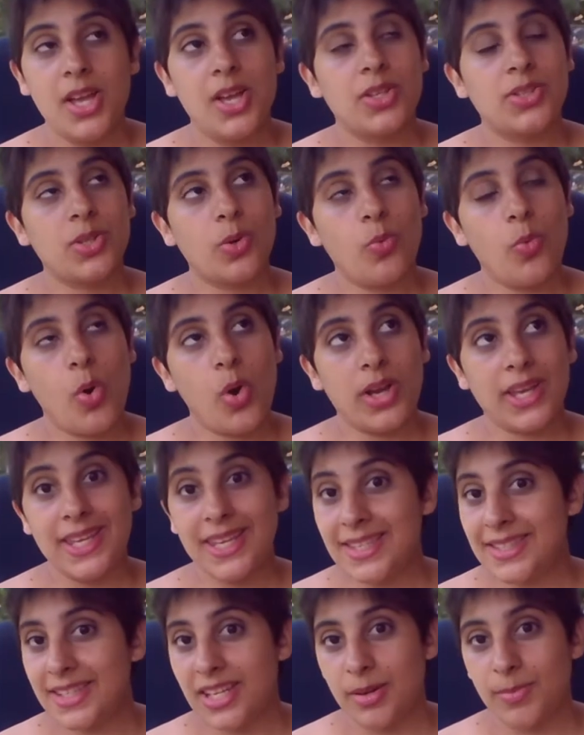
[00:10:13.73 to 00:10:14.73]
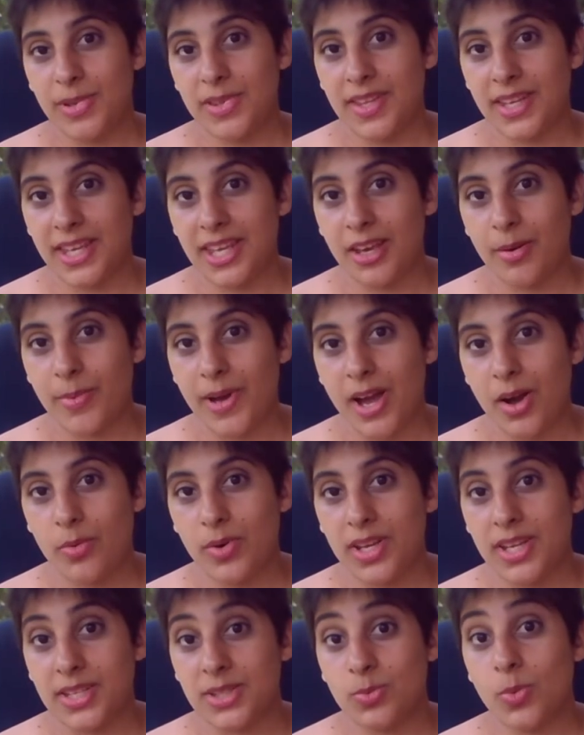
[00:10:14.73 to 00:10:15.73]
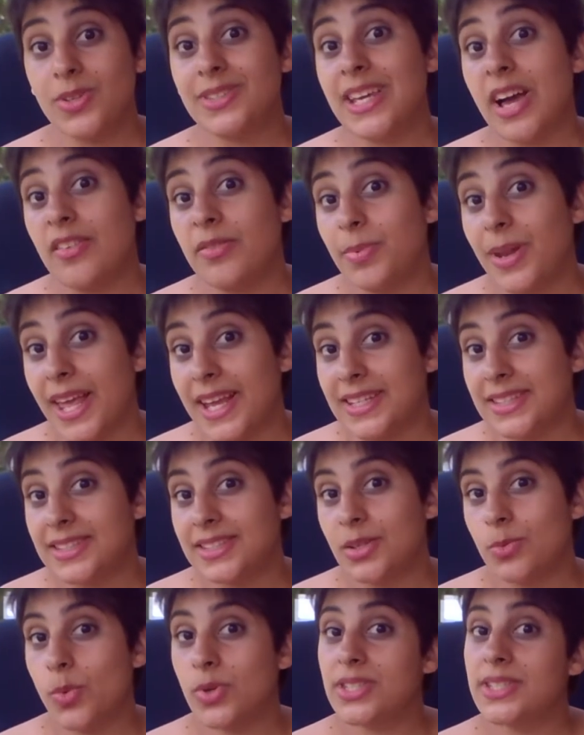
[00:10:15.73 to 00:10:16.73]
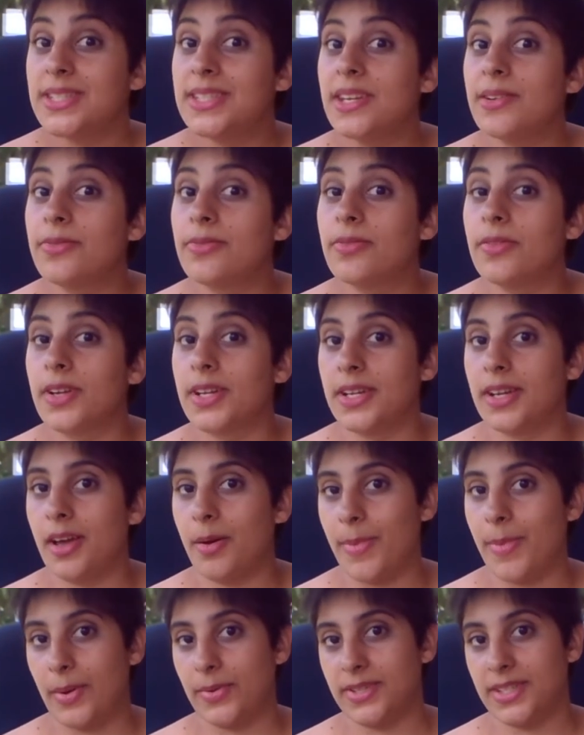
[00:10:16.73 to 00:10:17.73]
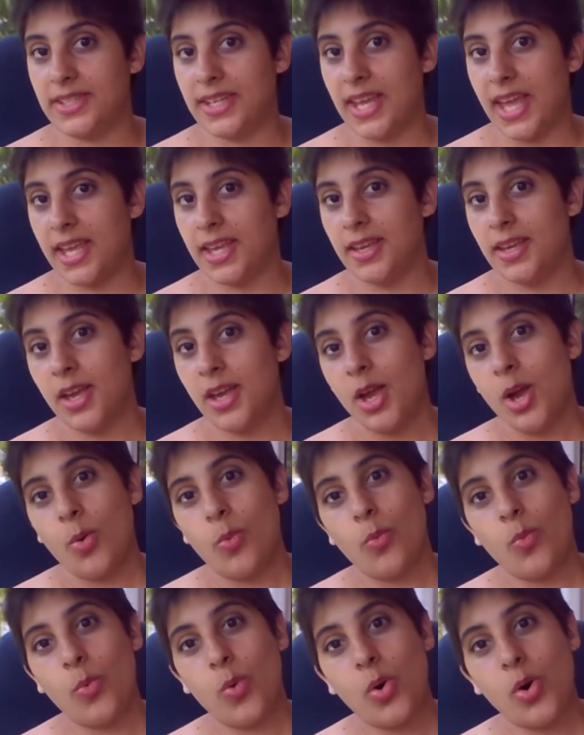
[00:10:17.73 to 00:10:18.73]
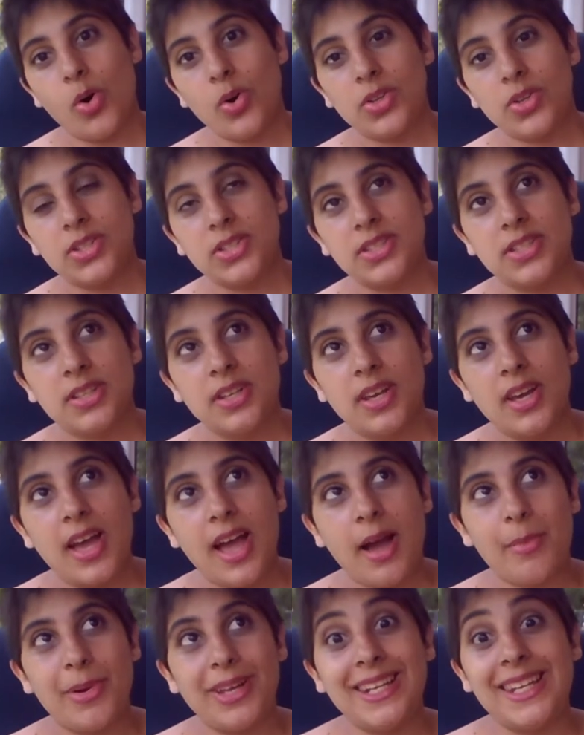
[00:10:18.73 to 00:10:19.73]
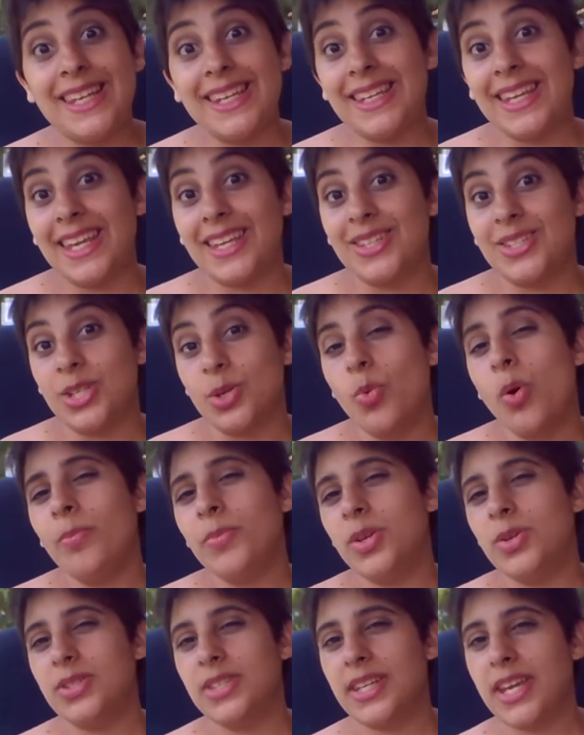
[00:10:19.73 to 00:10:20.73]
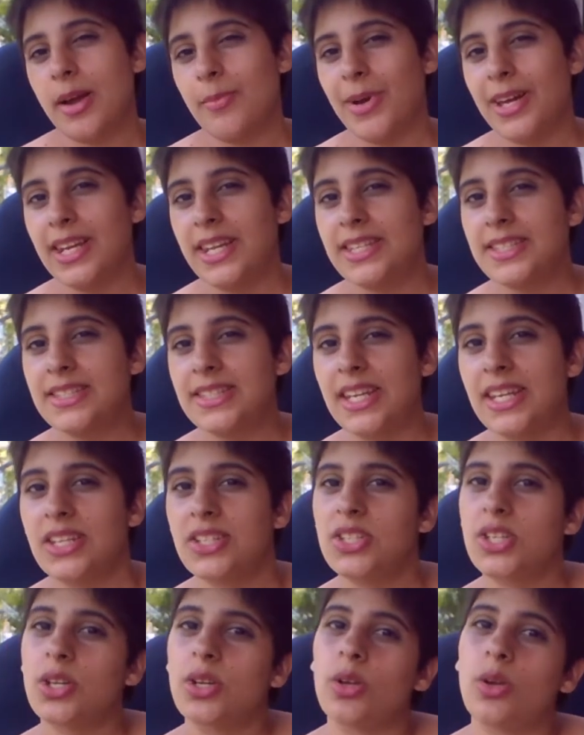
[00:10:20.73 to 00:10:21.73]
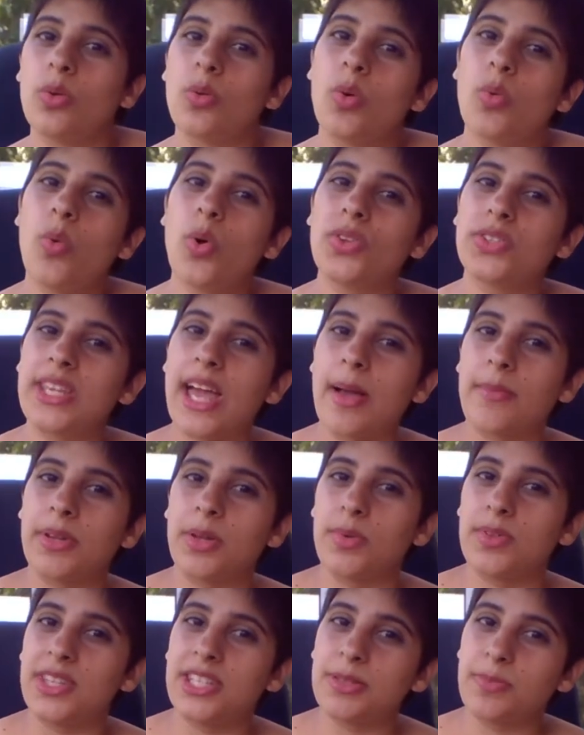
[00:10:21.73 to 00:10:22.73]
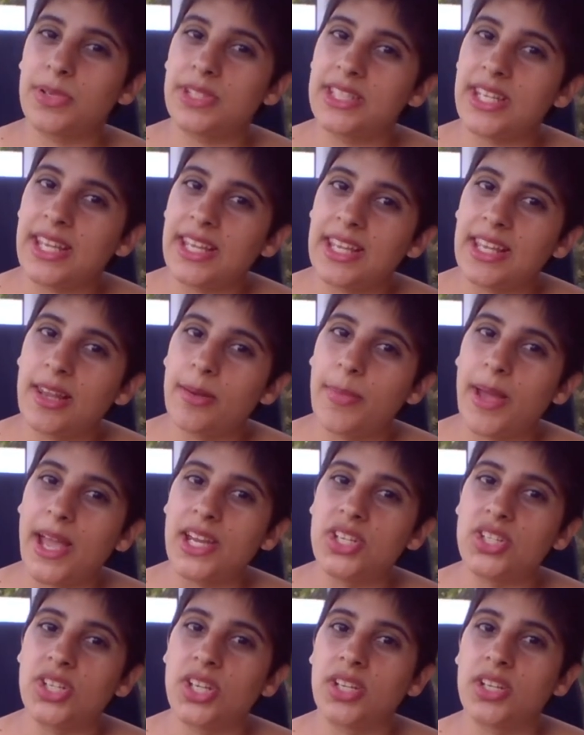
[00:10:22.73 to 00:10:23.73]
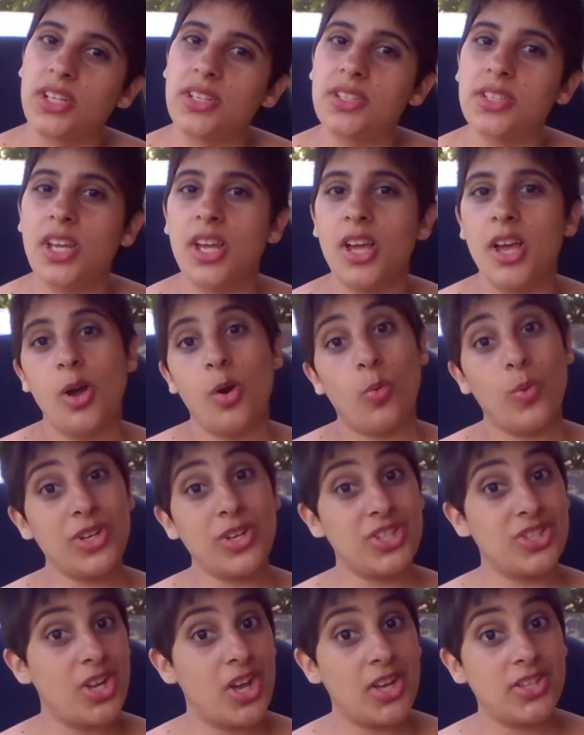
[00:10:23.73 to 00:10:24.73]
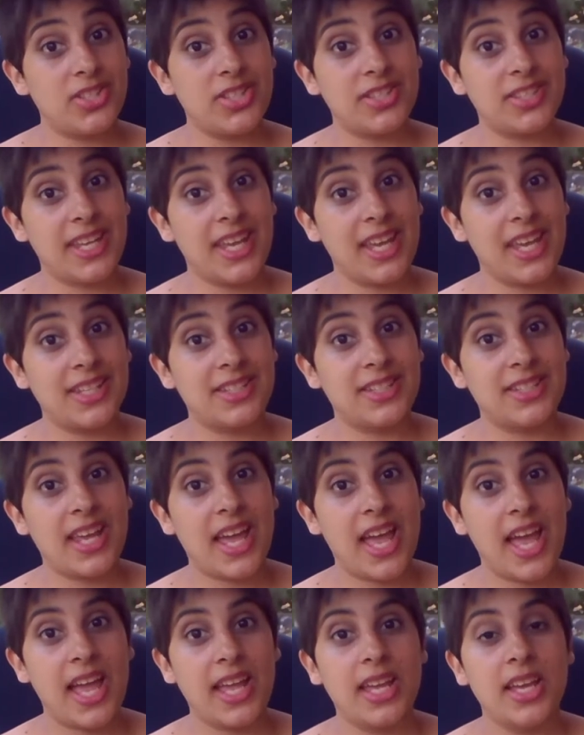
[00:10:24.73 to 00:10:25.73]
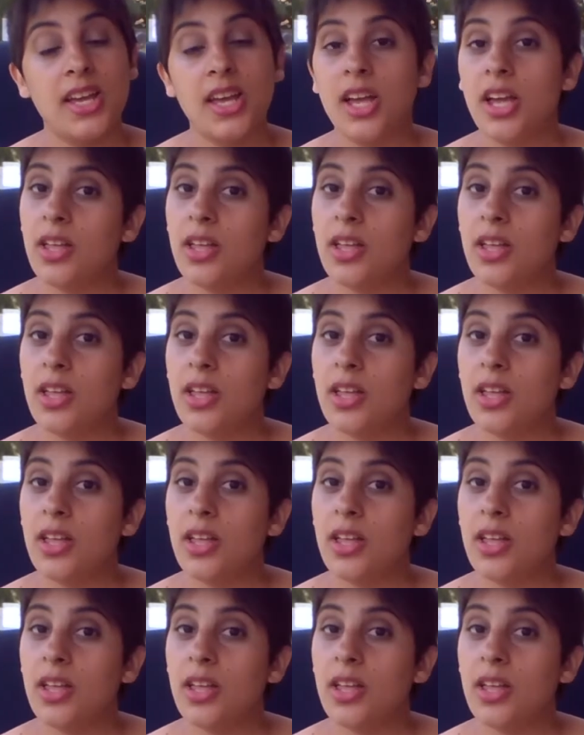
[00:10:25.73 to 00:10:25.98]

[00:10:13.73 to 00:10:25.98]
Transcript: So what he's going to be thinking about is what's out of place, what's different about today, what am I leaning into, what music am I listening to, what's happening with this particular patient, which nurses are here today.